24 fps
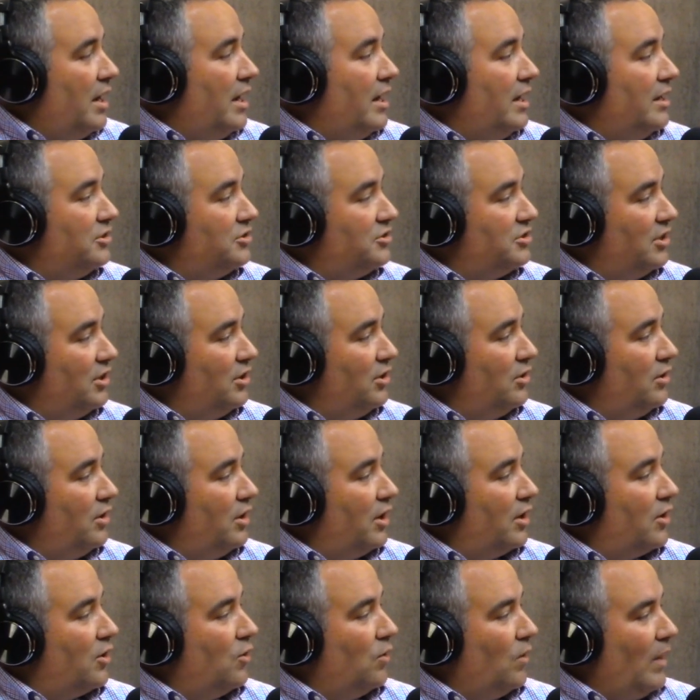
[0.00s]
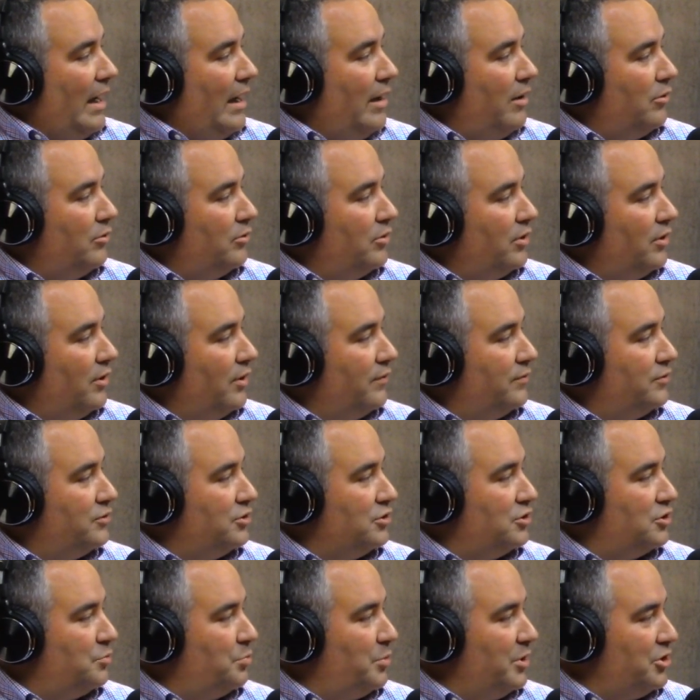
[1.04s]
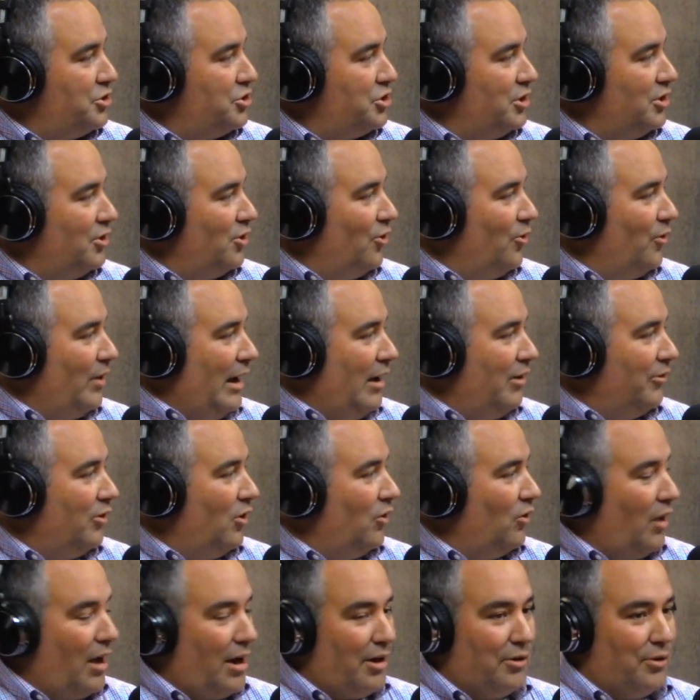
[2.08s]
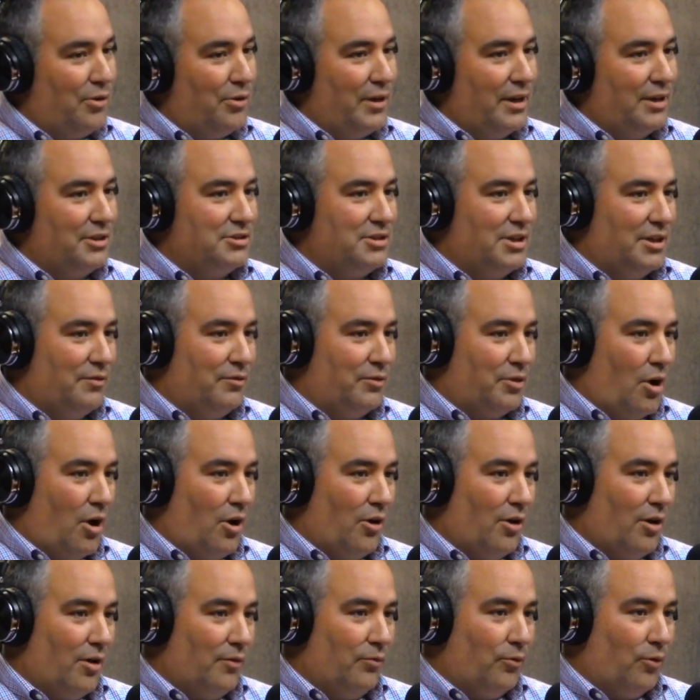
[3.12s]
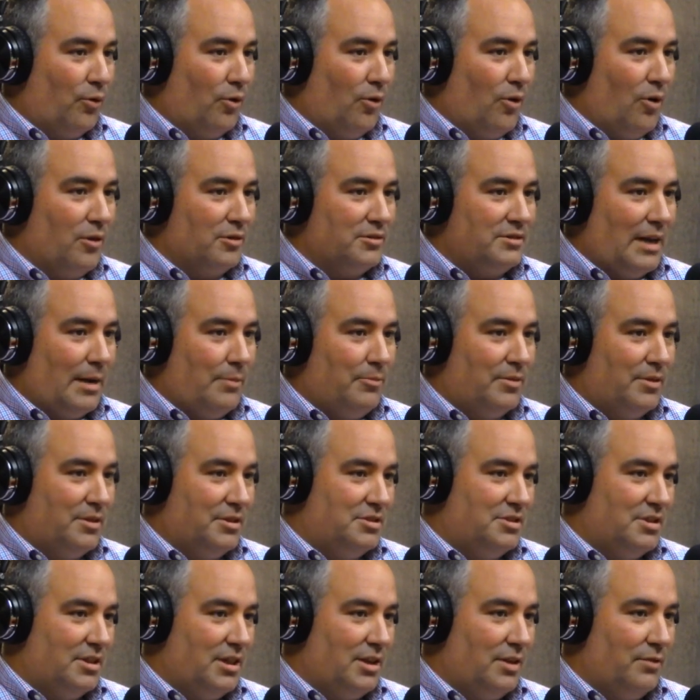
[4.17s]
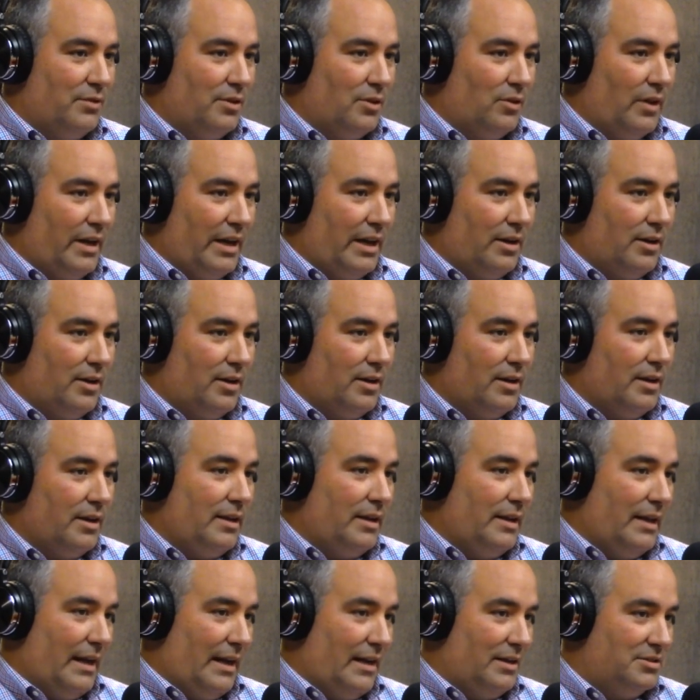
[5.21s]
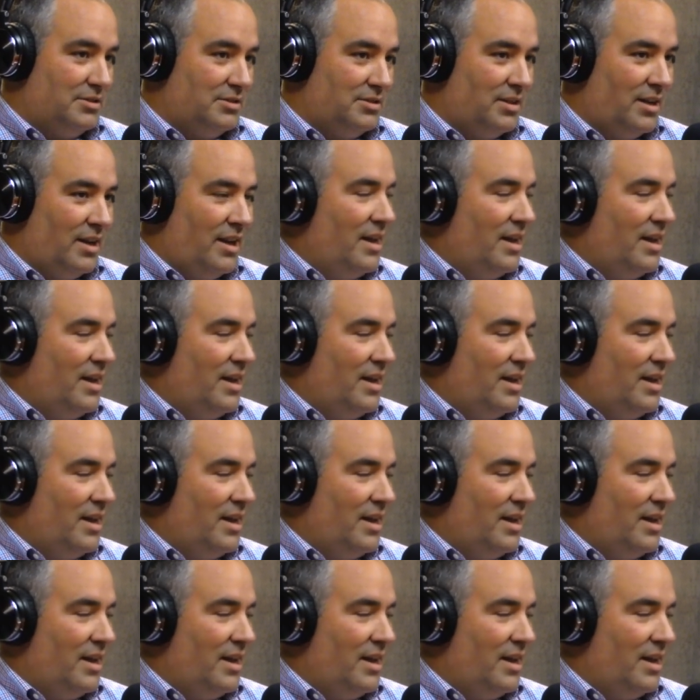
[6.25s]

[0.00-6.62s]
Is there a cloud of suspicion around a lot of things that have gone on for a long time with the city of Atlanta? Yes.